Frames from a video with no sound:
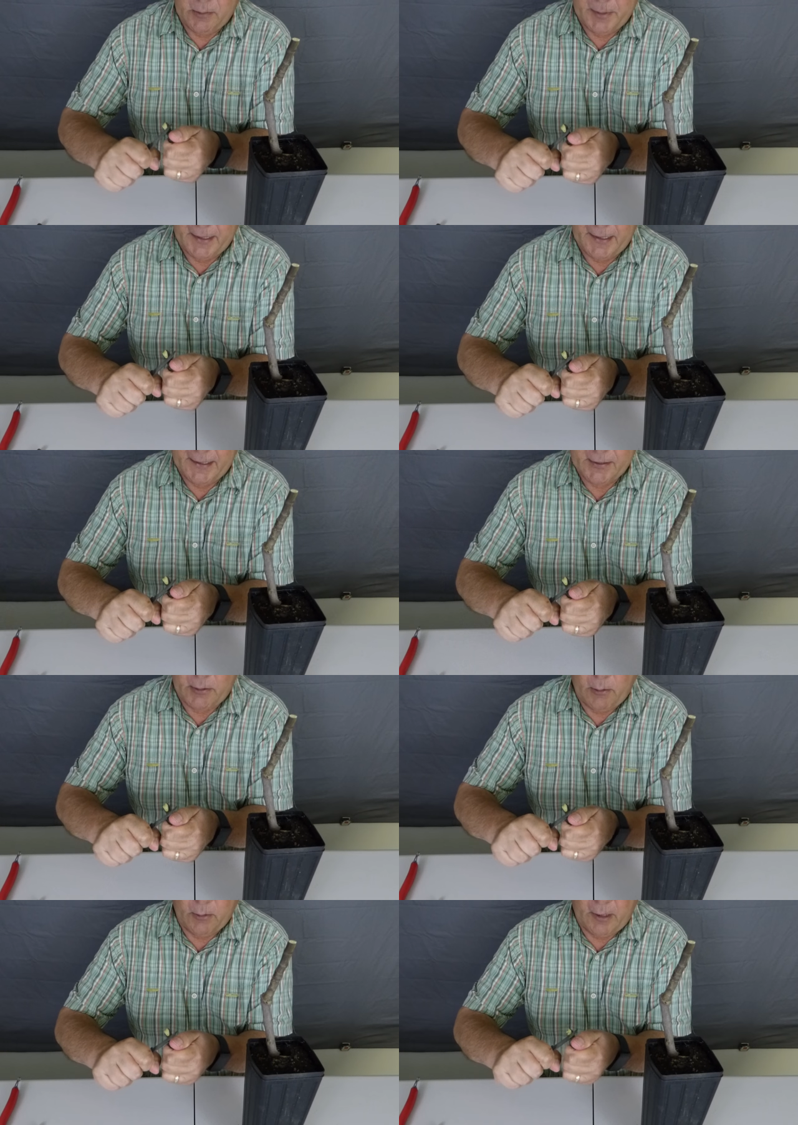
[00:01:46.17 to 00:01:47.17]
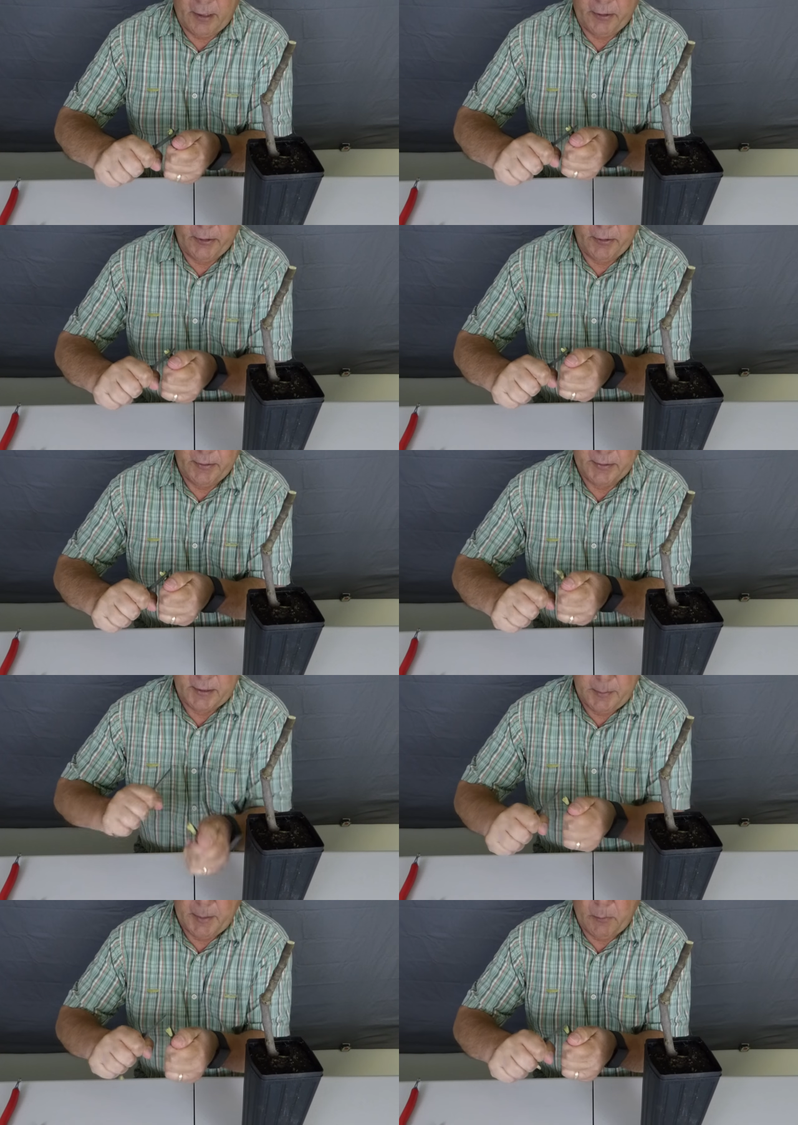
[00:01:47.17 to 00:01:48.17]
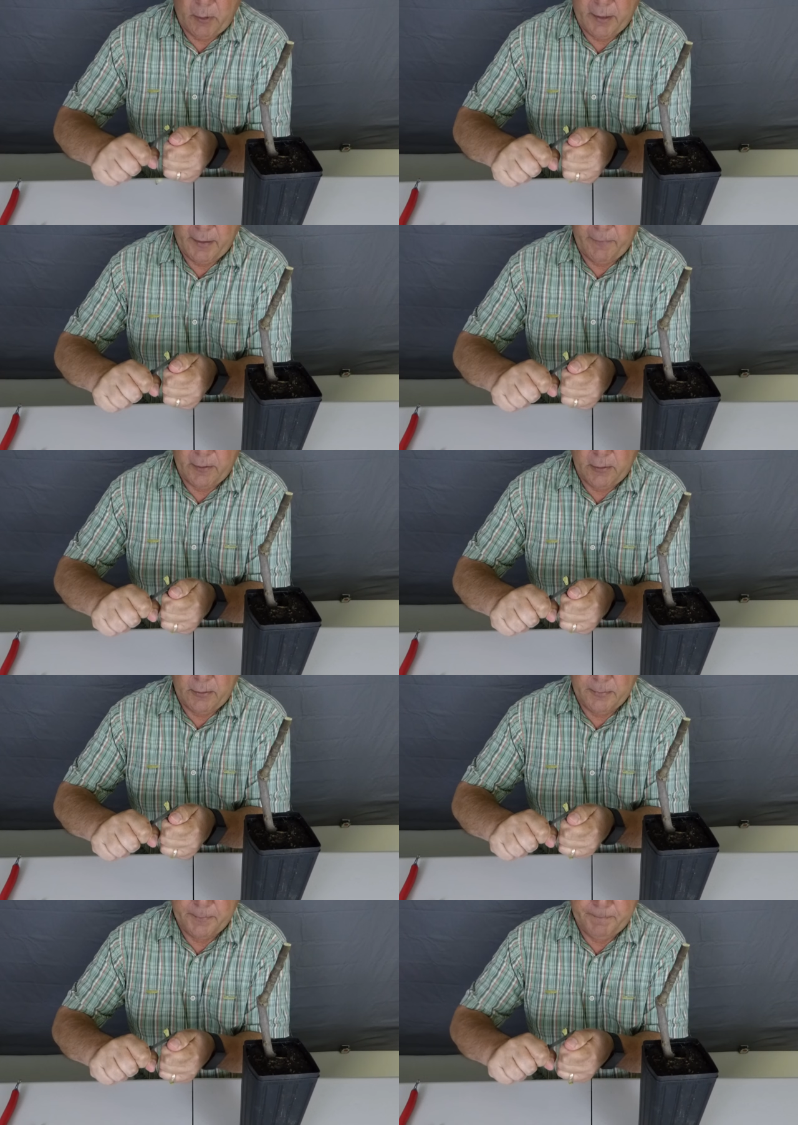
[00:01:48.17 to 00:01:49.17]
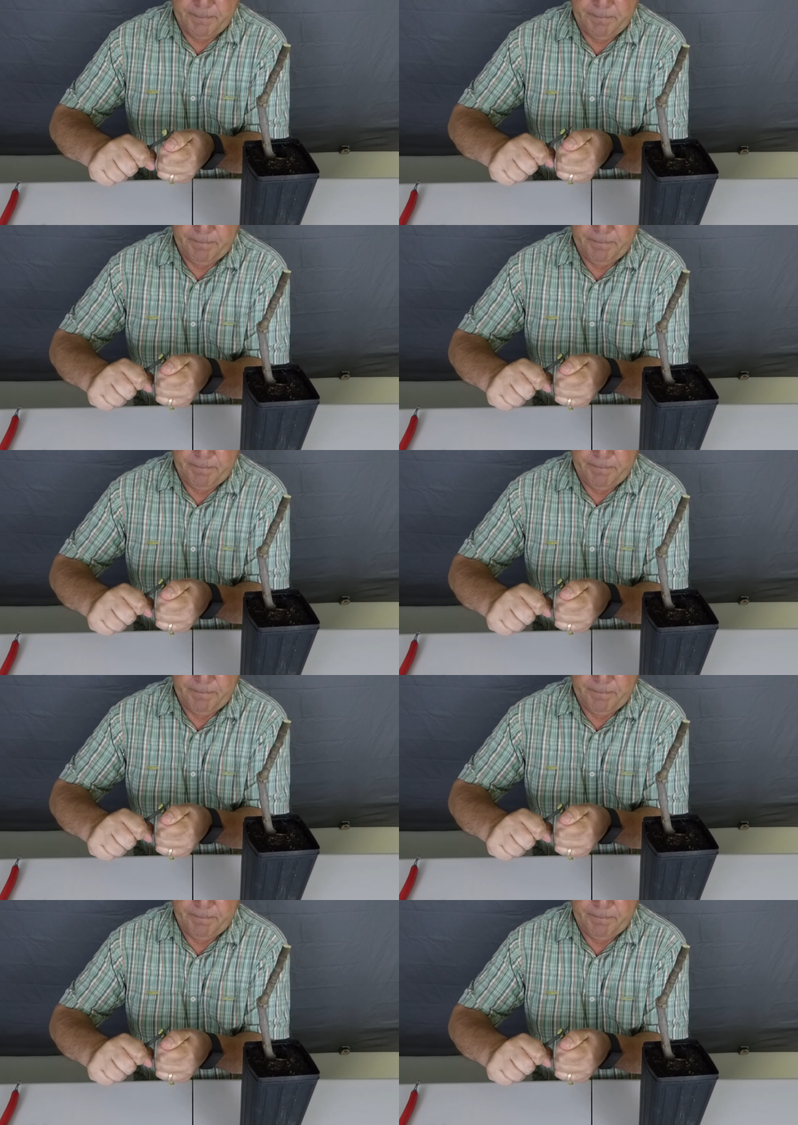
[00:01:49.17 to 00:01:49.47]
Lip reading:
No face is visible, so there are no lips to read.